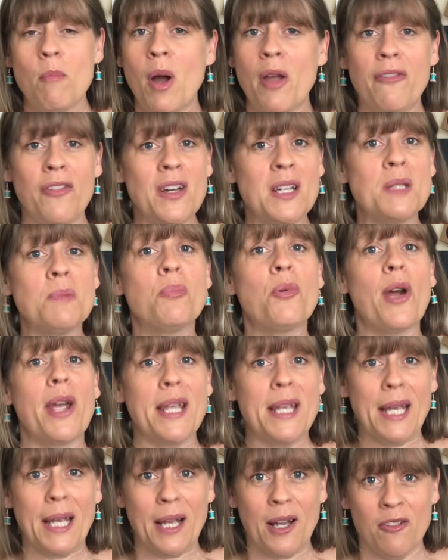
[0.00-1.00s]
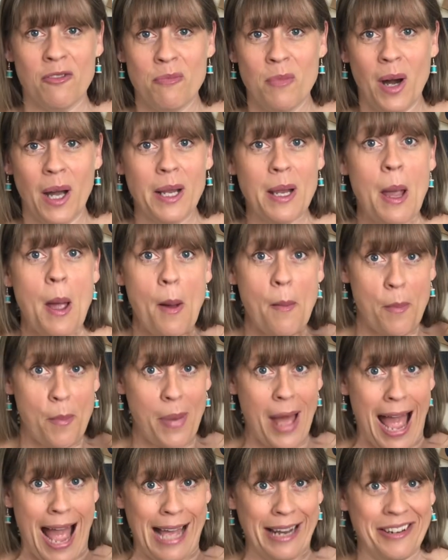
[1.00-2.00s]
my first breaking of my
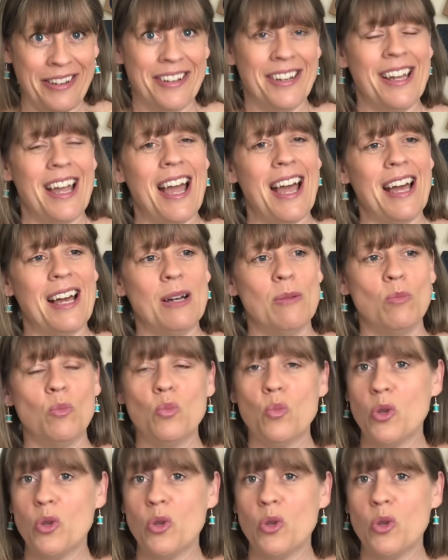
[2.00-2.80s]
ban um,